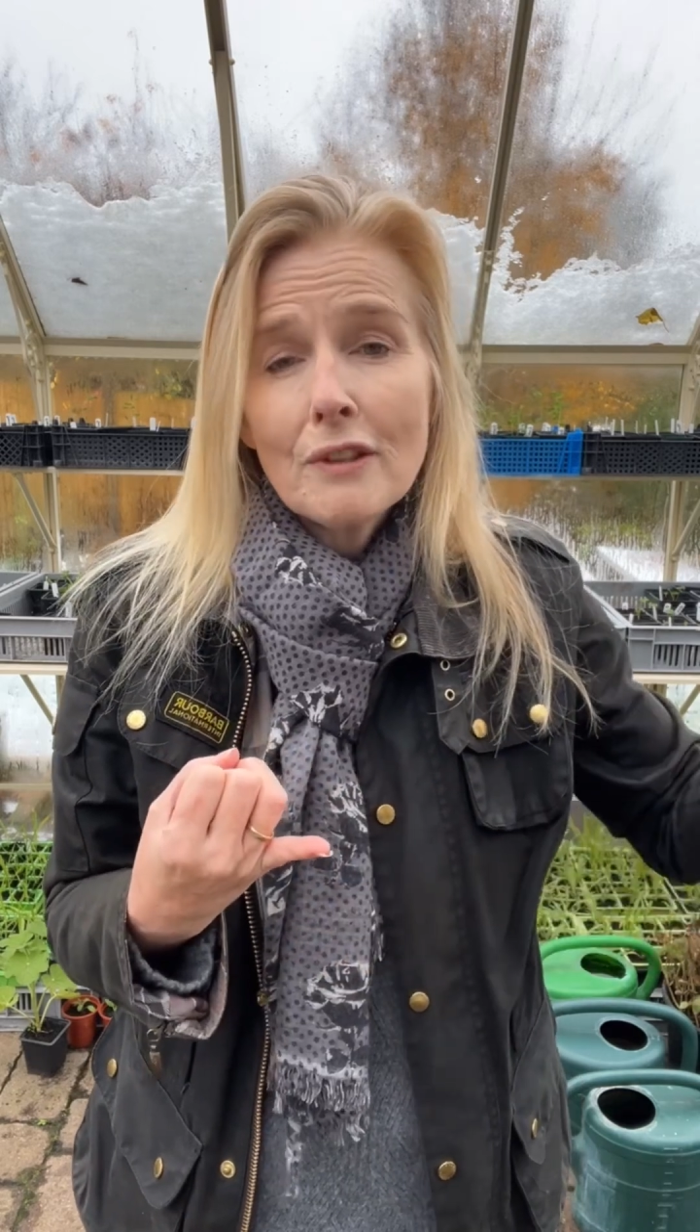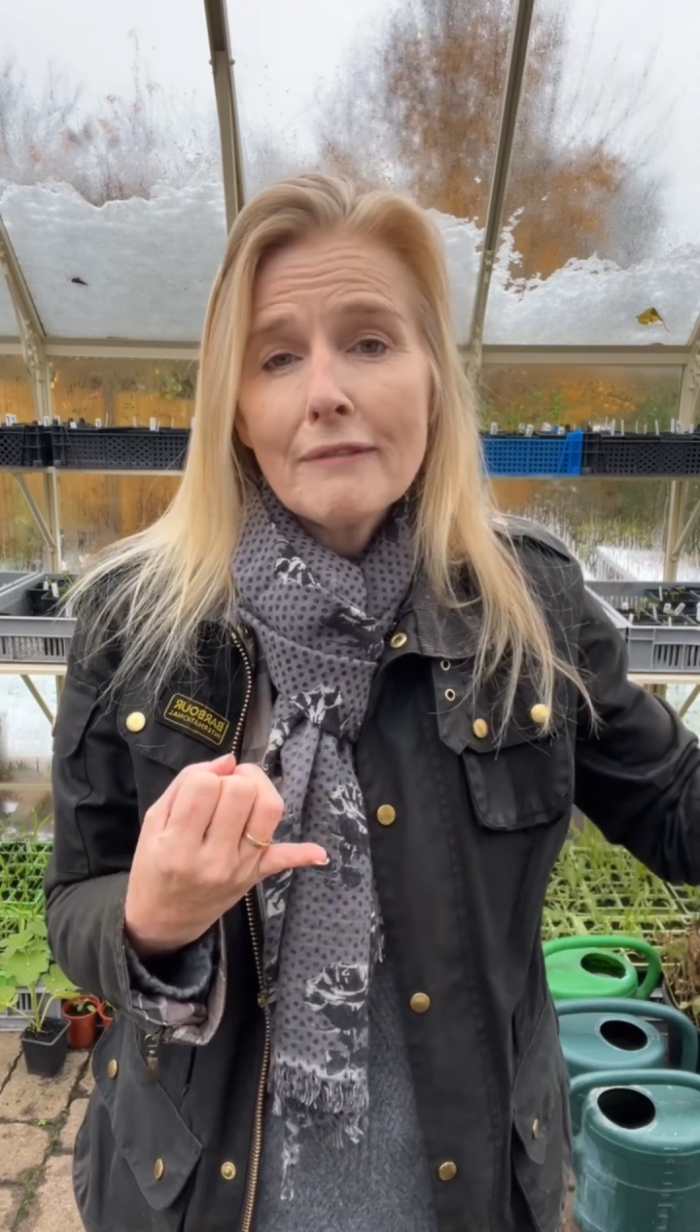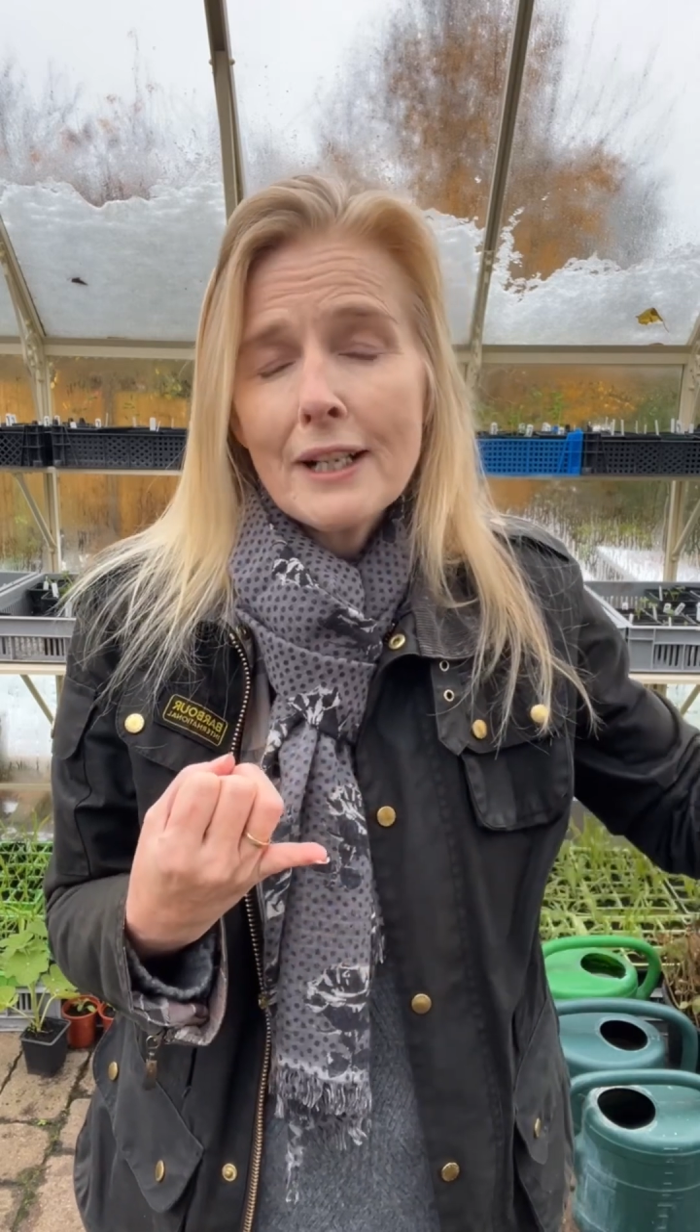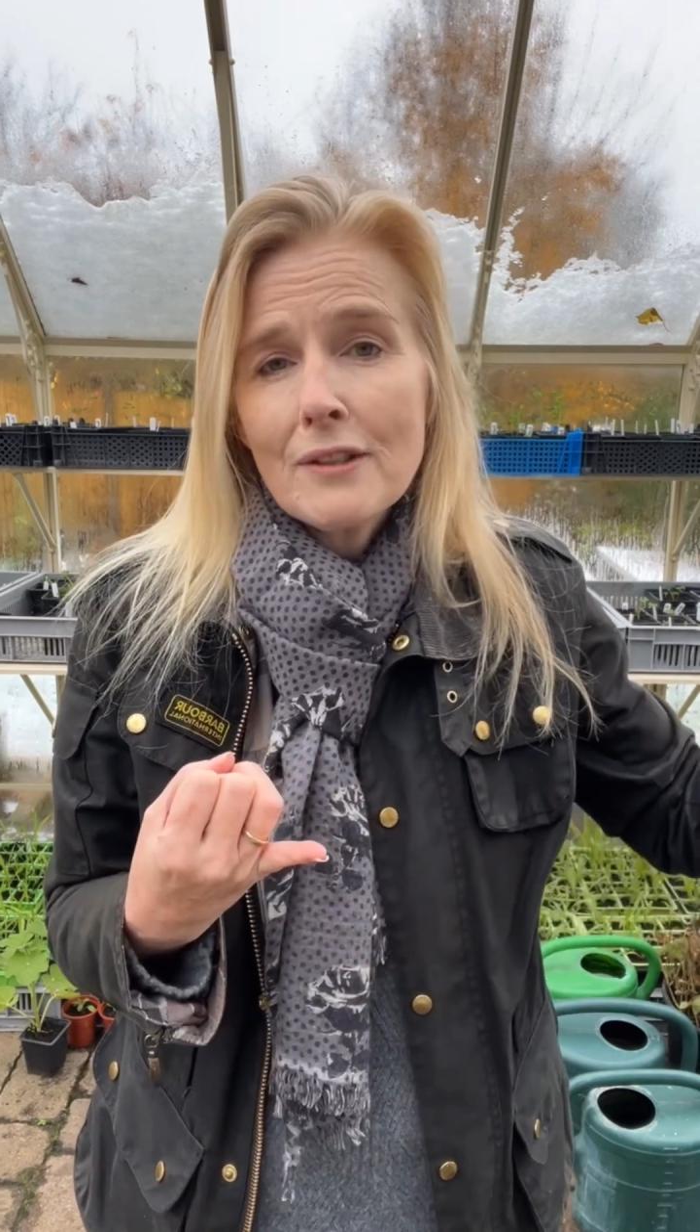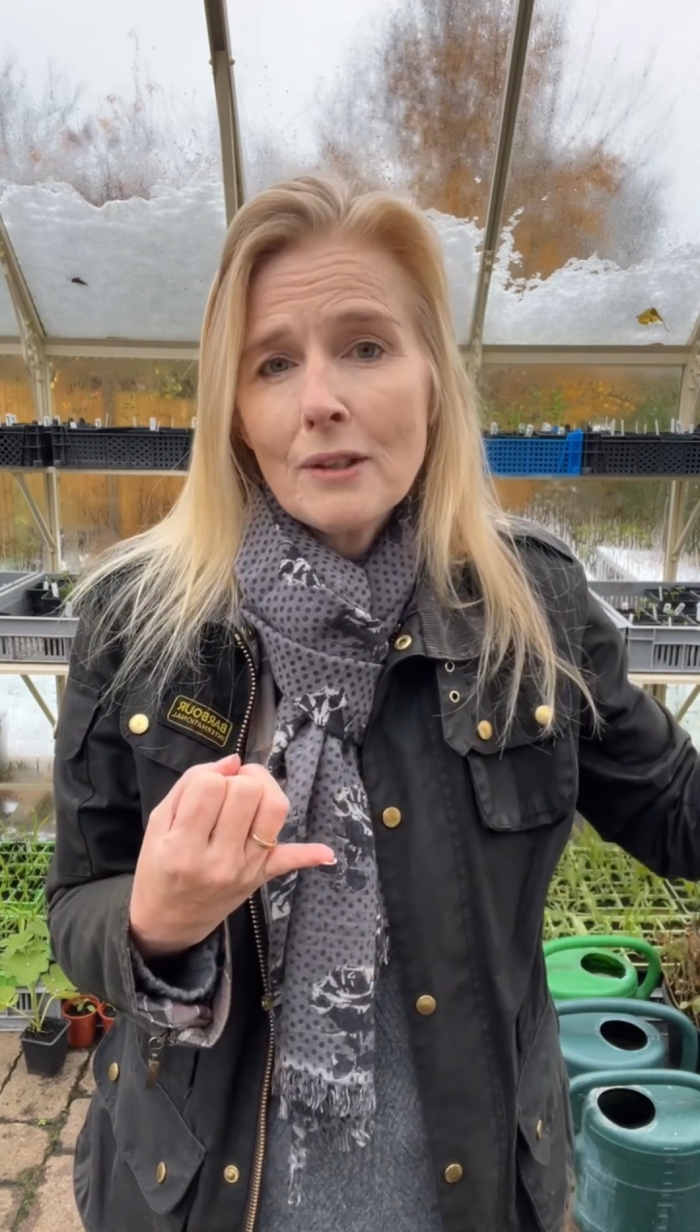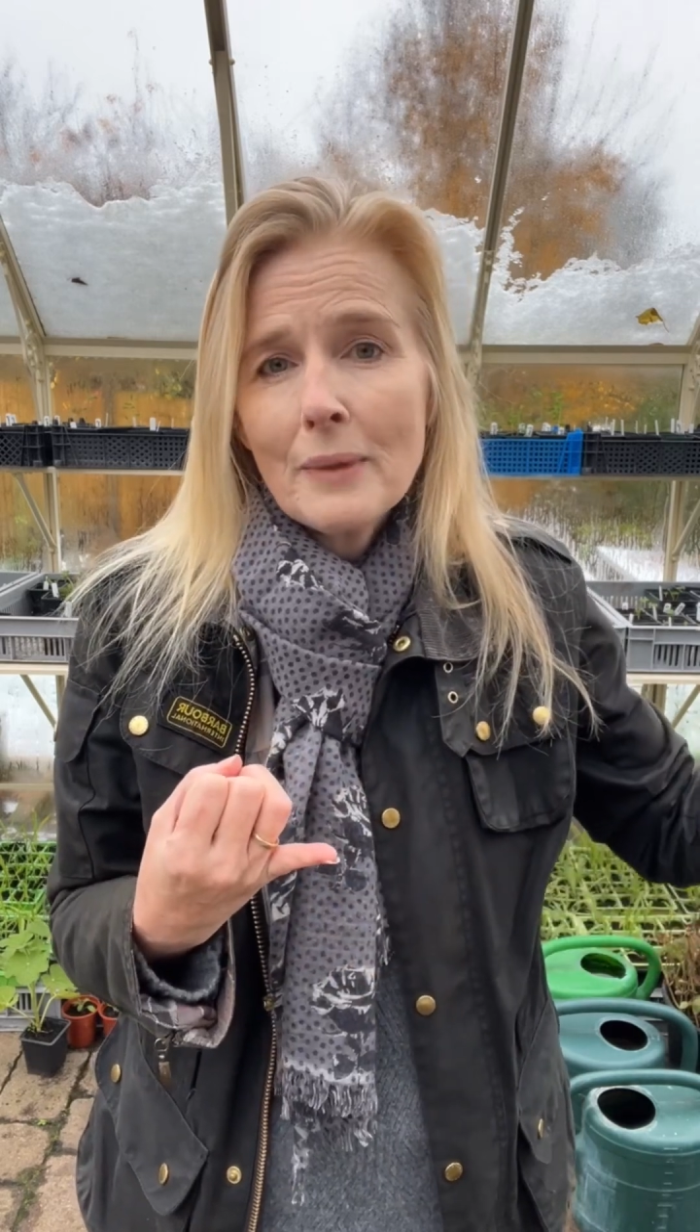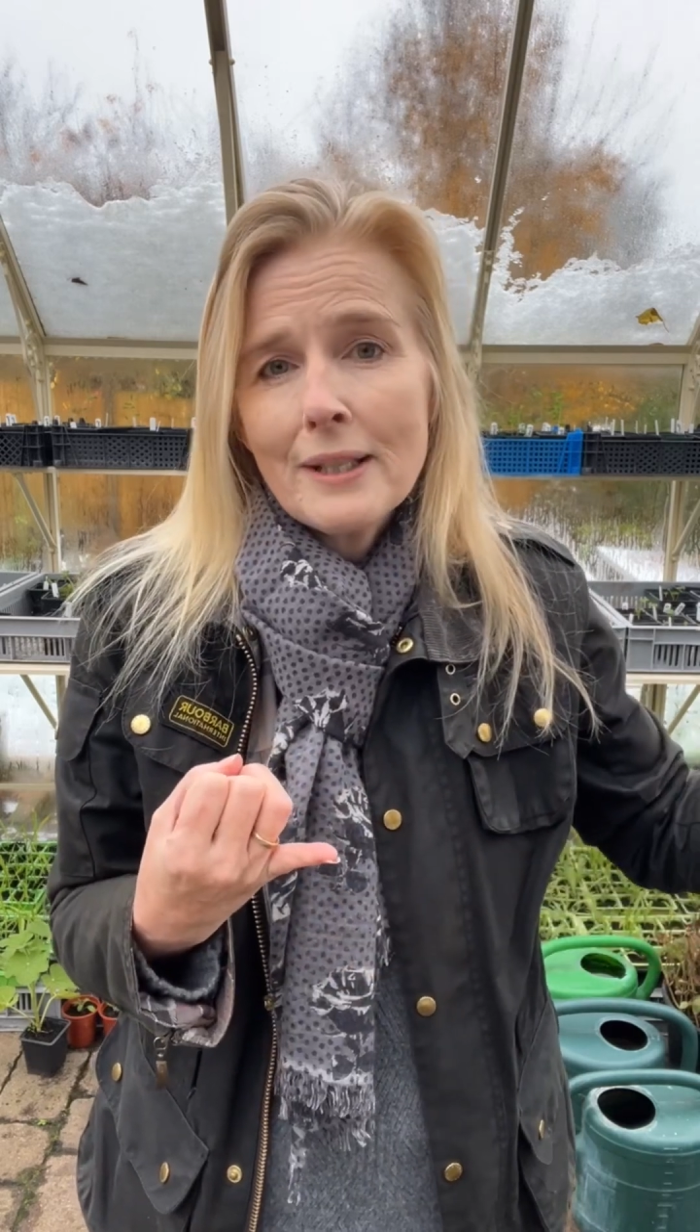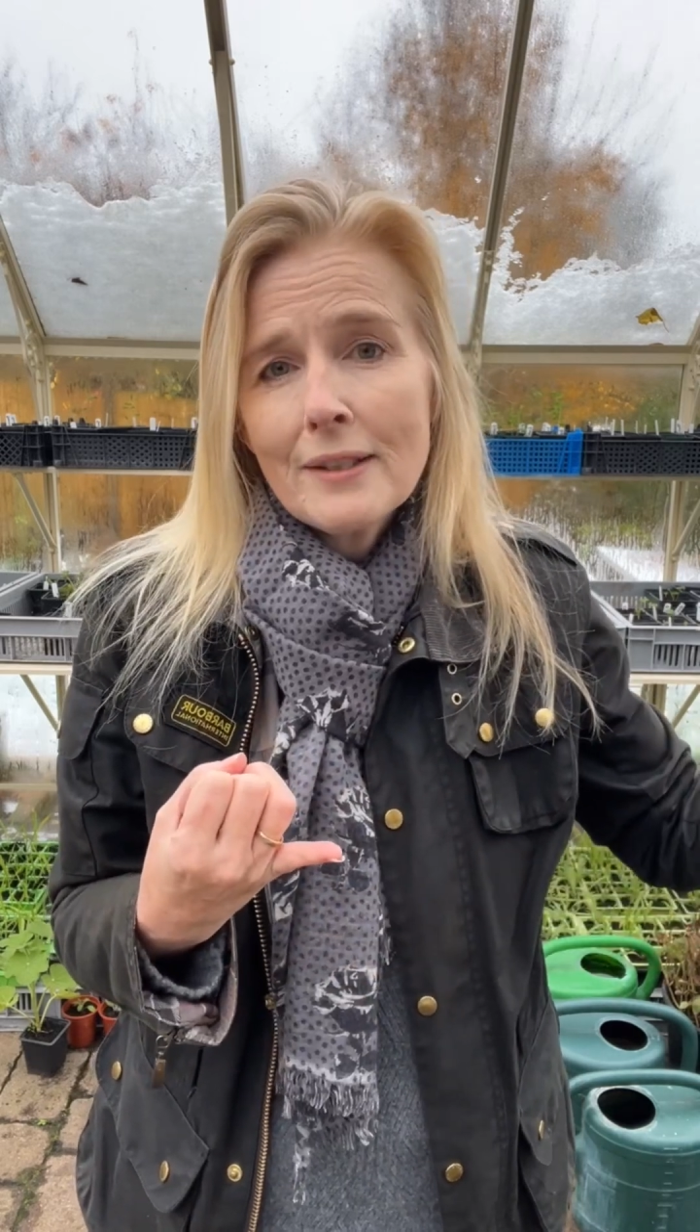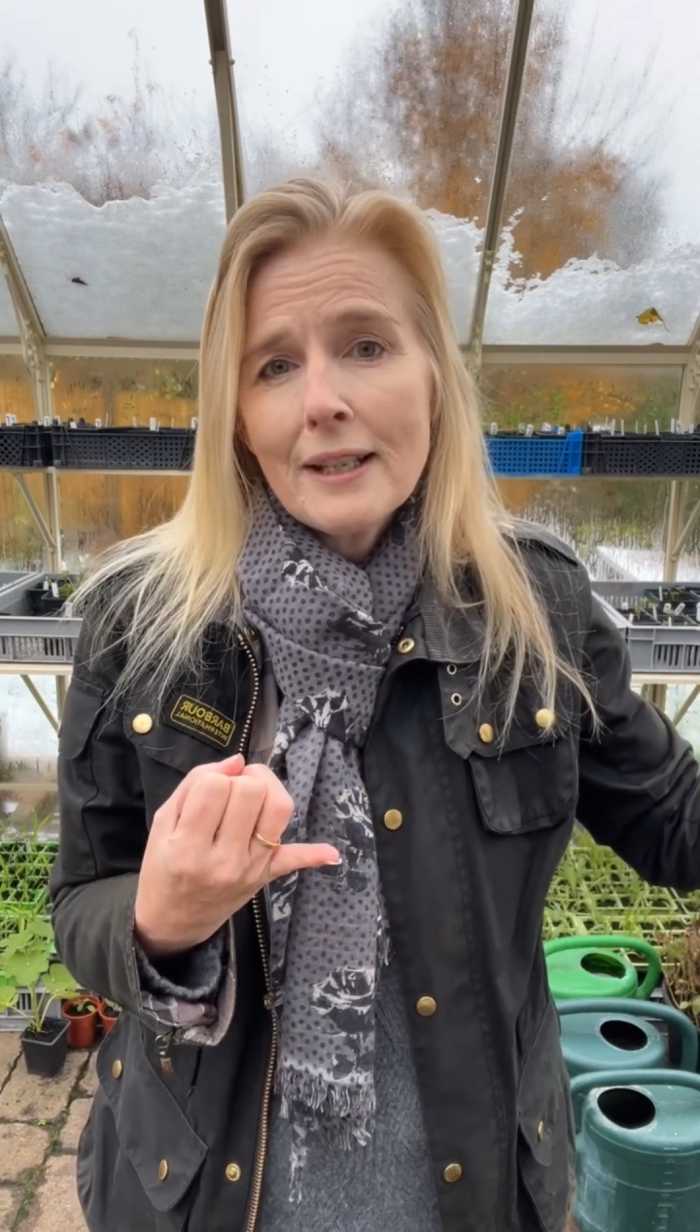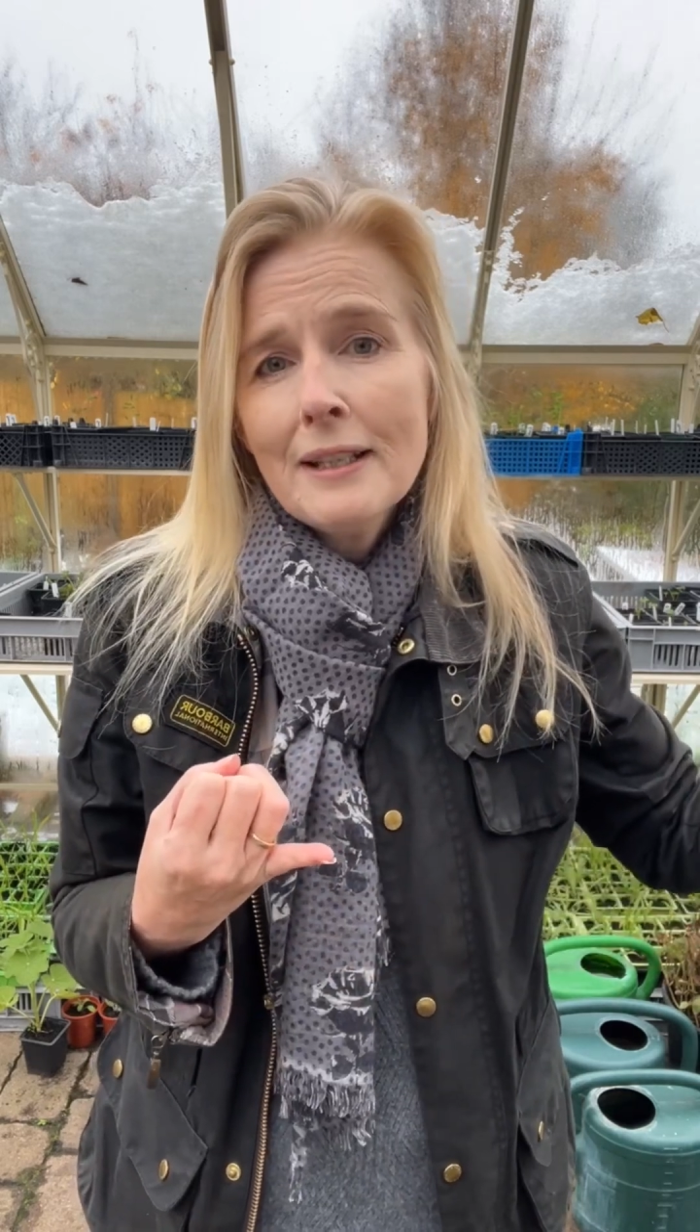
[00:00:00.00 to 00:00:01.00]
rest of the
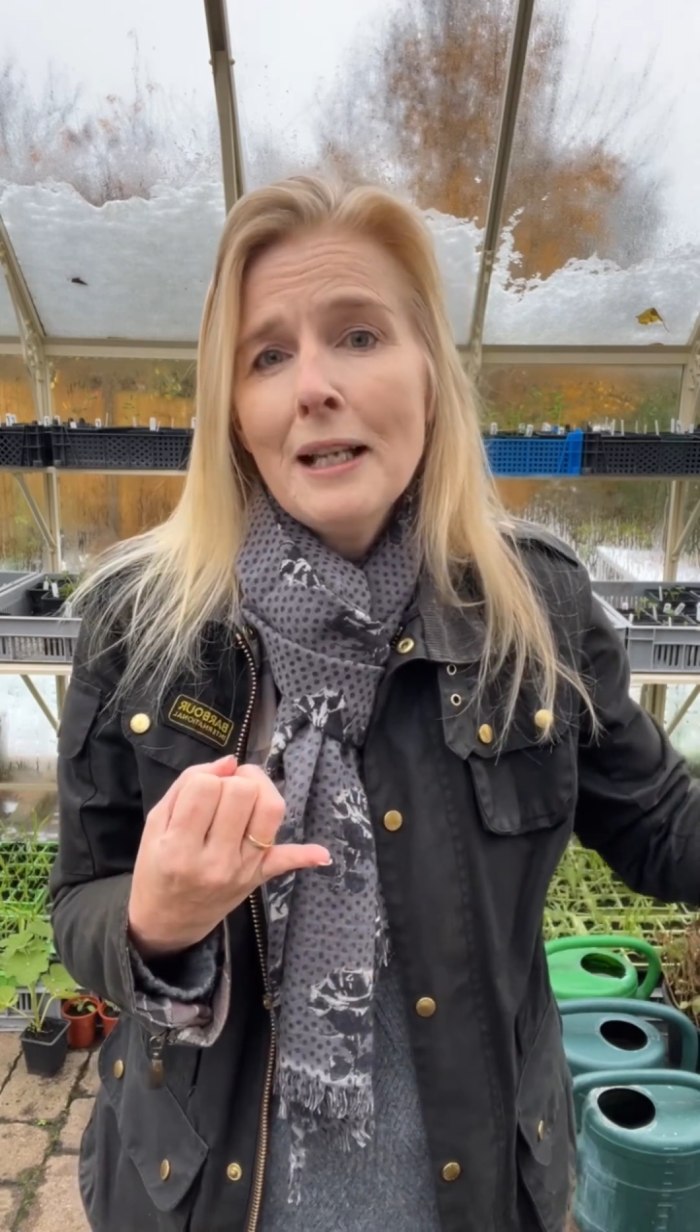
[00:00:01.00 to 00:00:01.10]
winter,